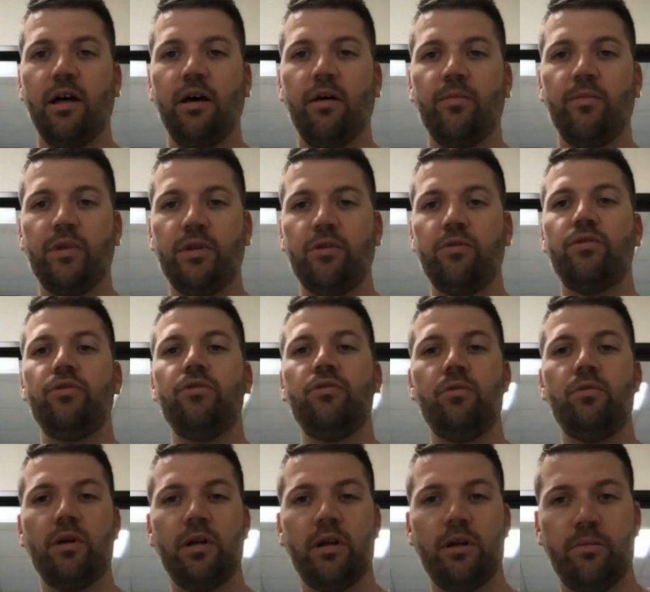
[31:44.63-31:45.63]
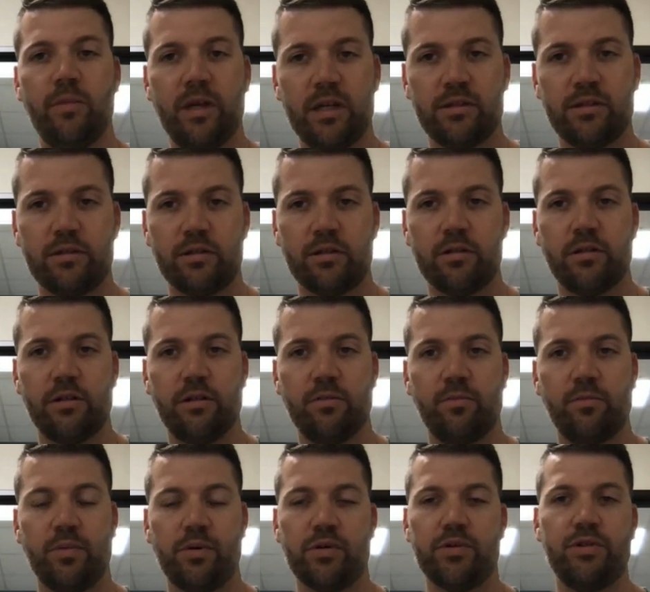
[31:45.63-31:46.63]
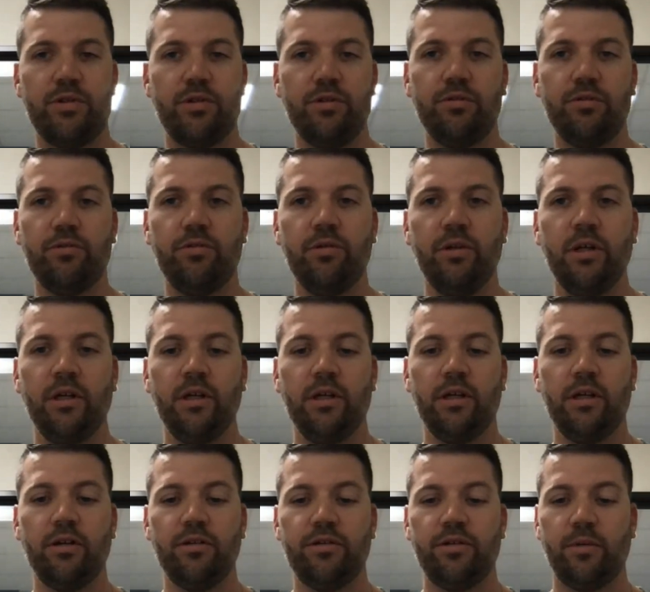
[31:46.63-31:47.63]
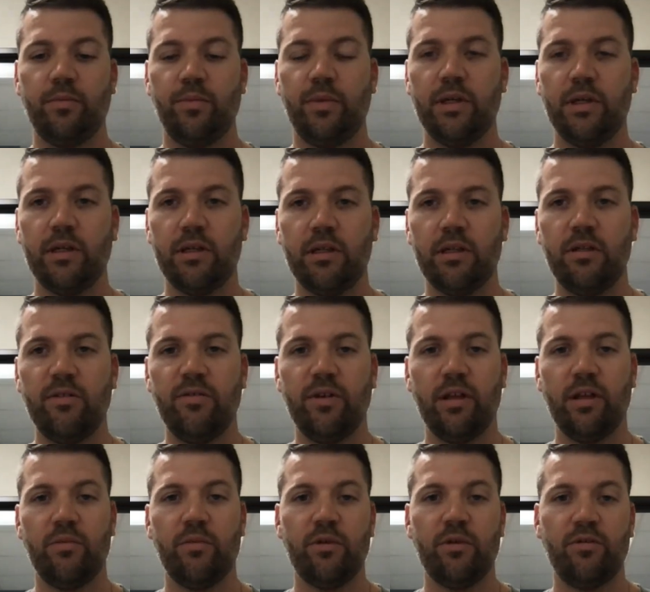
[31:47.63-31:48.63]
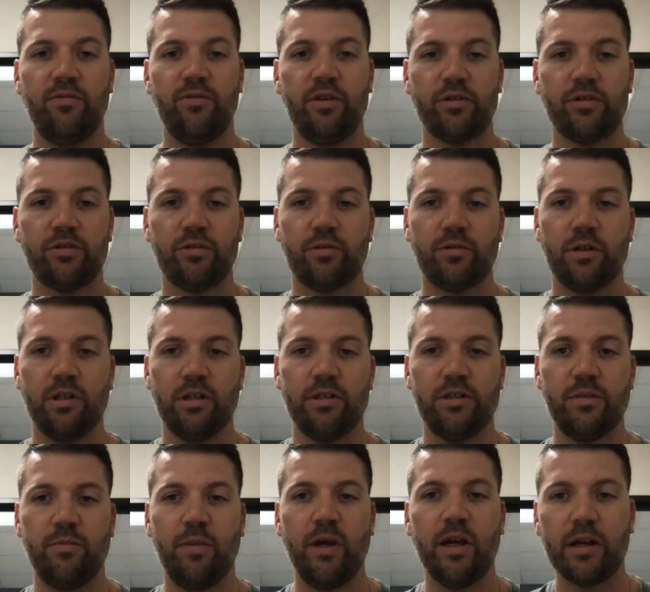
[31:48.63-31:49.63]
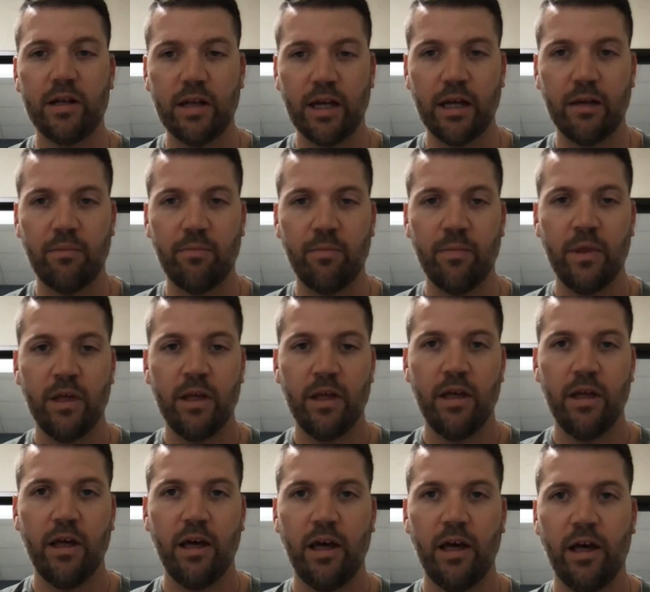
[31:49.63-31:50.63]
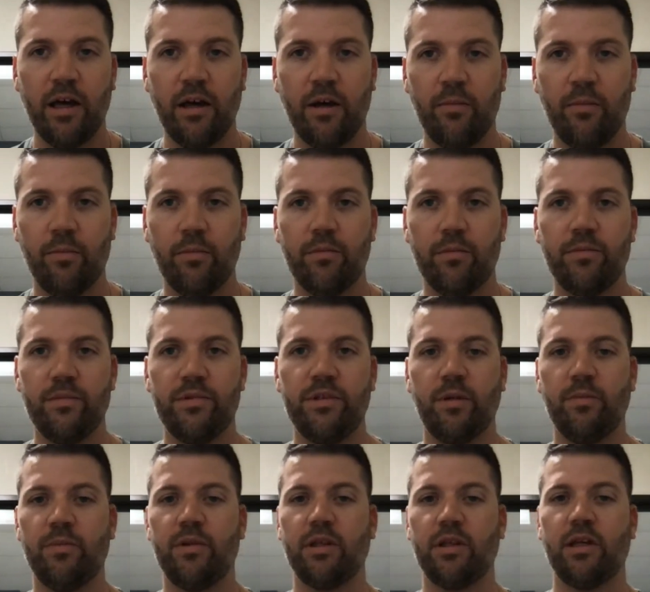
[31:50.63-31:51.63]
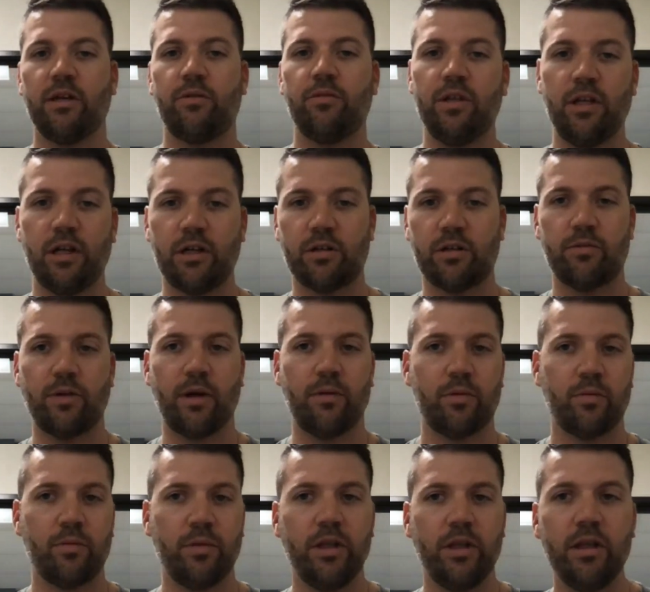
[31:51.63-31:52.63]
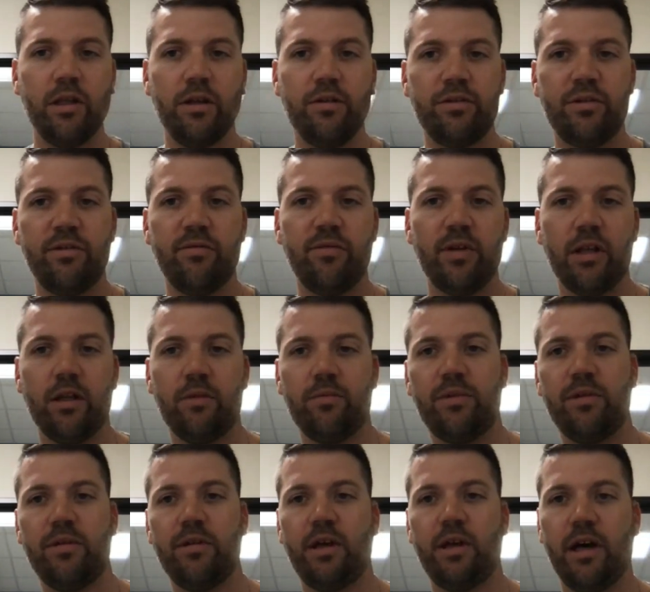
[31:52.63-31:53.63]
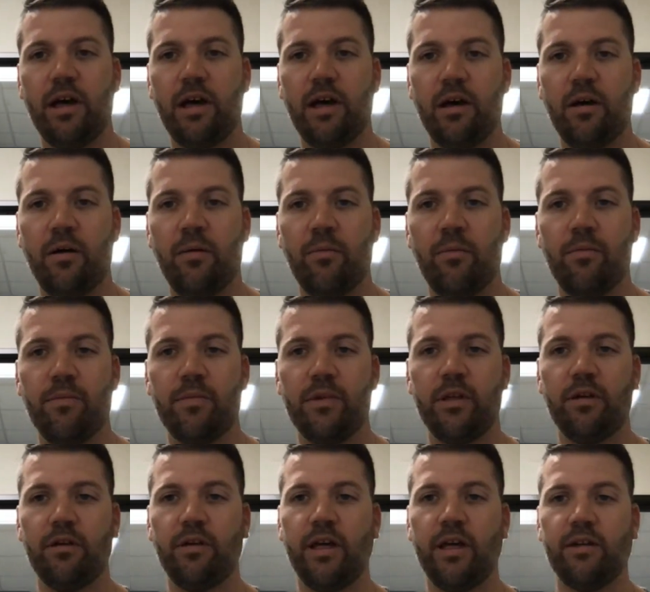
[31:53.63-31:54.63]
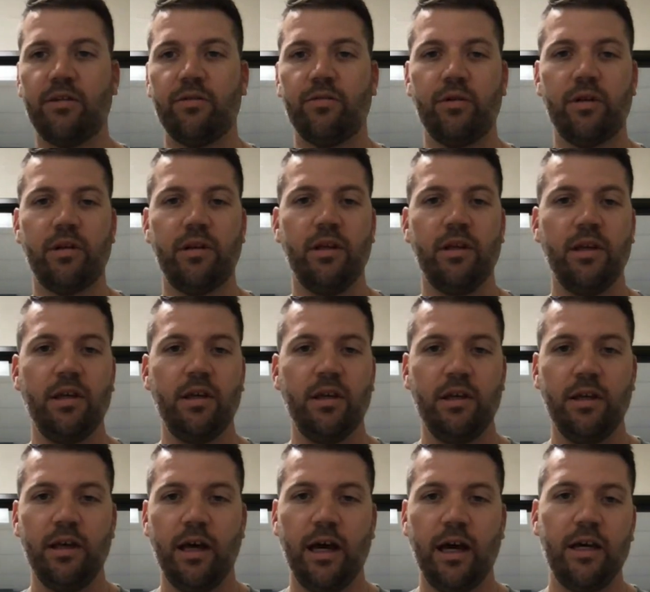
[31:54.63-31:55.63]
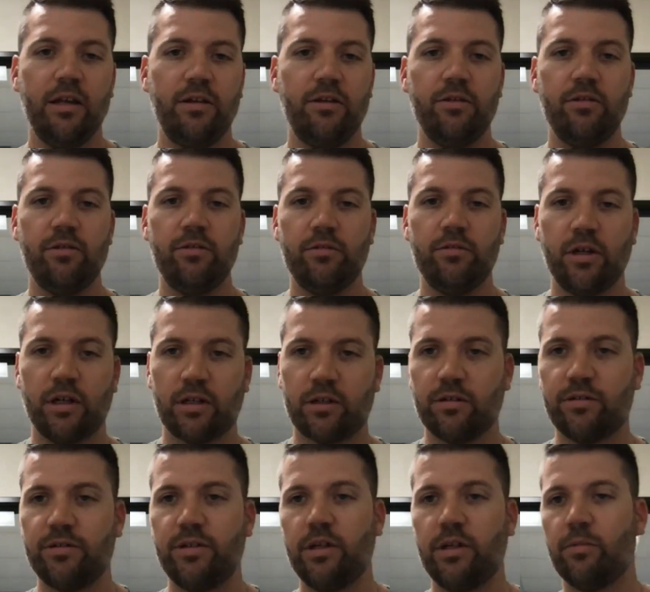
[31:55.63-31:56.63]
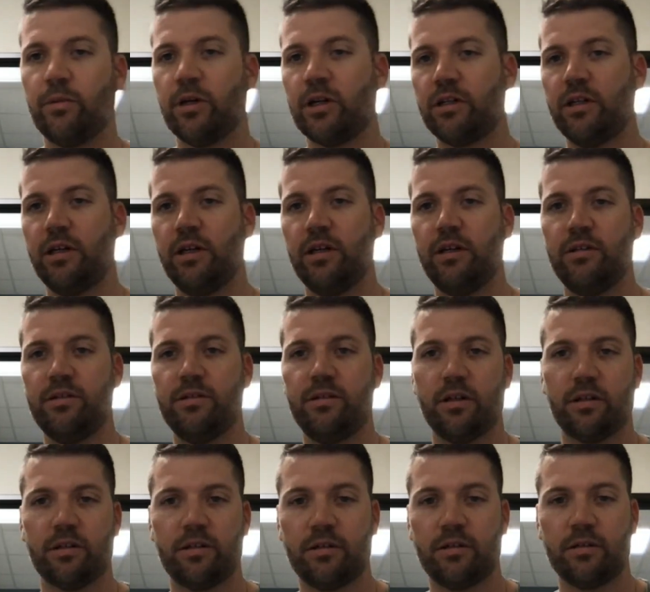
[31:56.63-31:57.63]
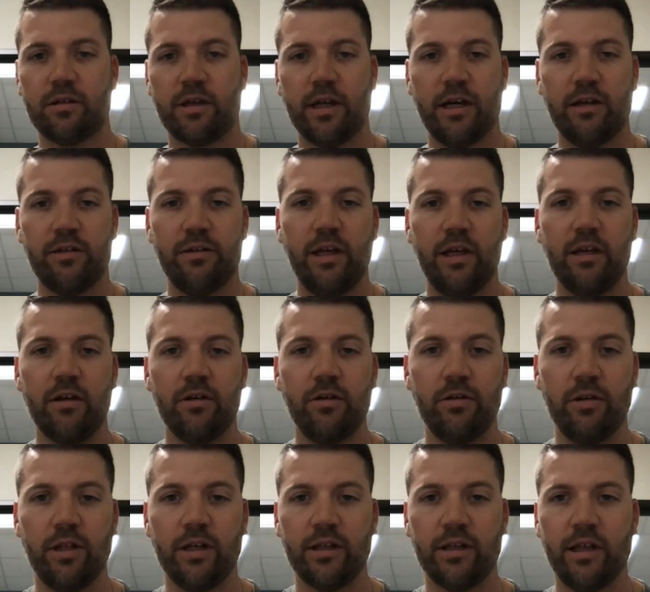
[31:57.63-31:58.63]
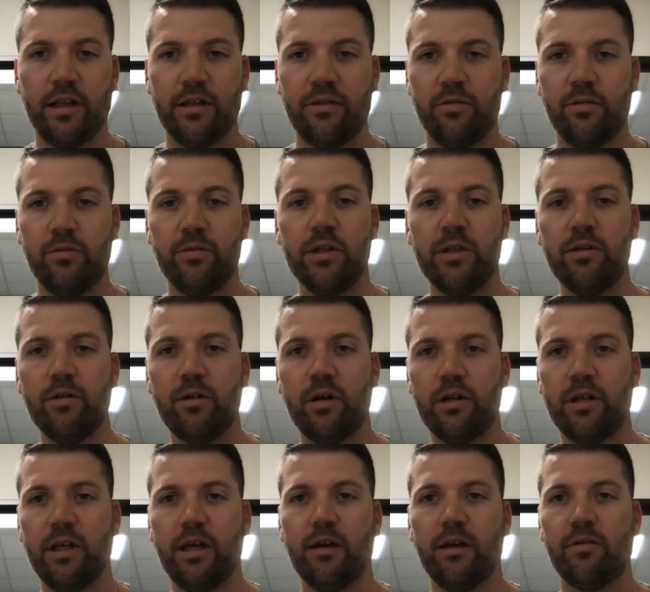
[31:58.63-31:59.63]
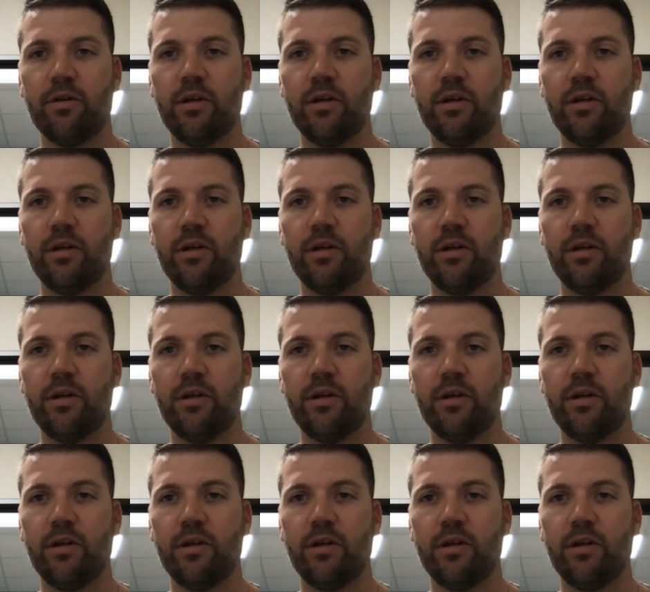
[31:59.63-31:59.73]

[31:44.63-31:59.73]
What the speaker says: you do want to make sure to pursue, something in the developmental functional neurology paradigm, something like what Dr. Robert Malolo's developed. That's what I do, Dr. Cedermark does, Dr. Kyle Daigle, like that's what we do all day, every